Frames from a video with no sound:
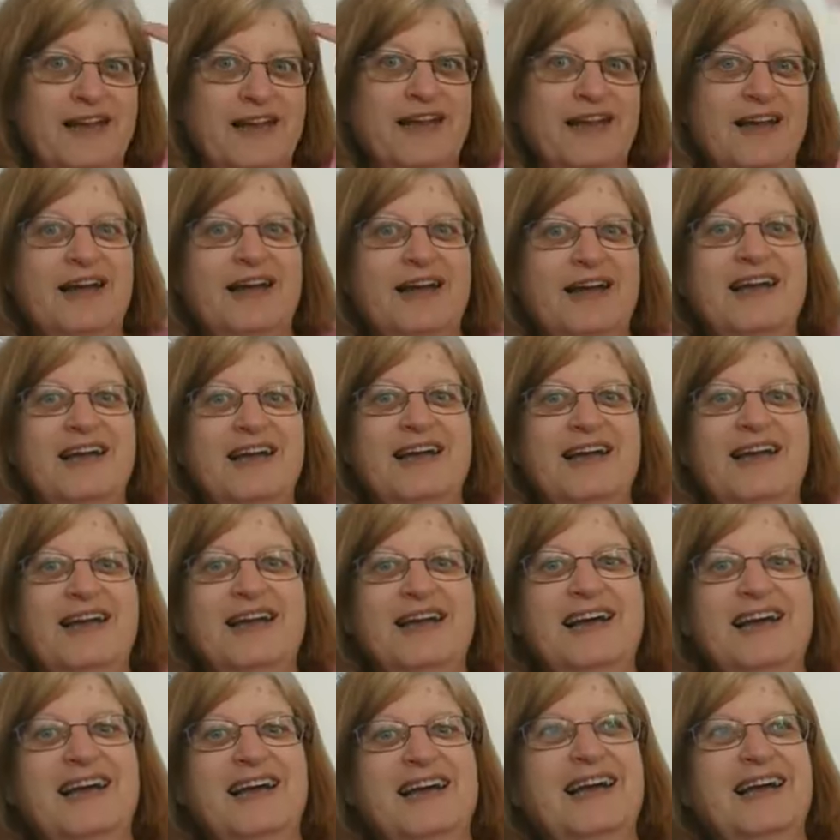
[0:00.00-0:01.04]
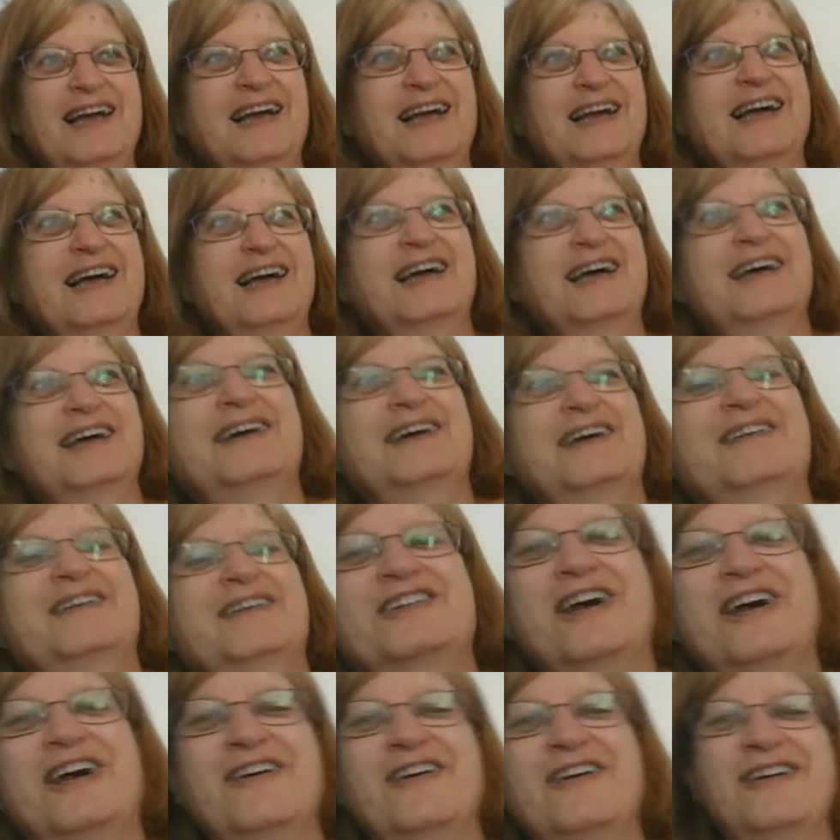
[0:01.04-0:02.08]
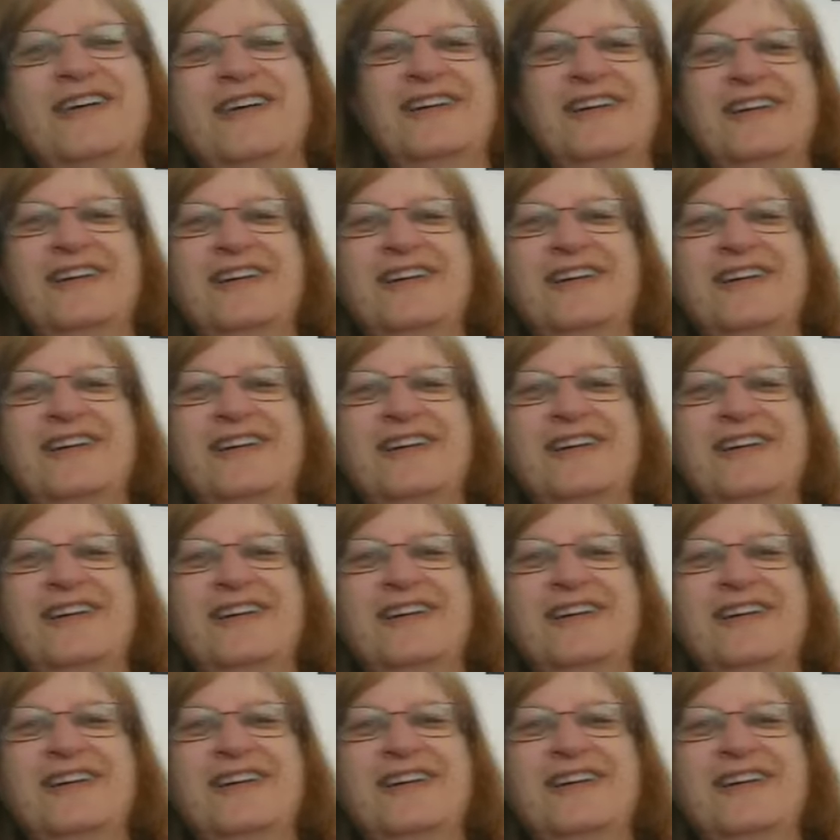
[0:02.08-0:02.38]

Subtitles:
[no speech]